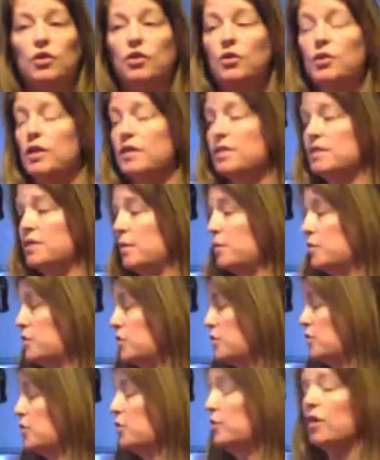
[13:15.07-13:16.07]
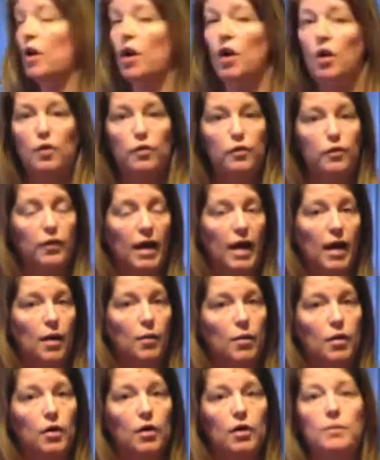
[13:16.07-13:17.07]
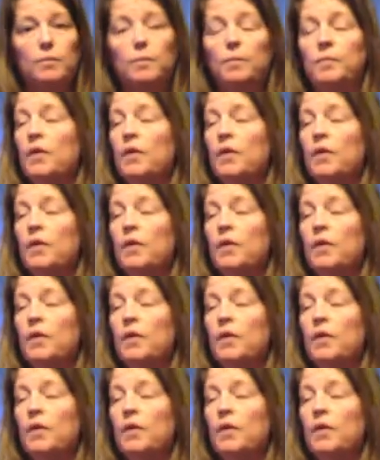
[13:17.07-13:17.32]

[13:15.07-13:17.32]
You can substitute the oat flour.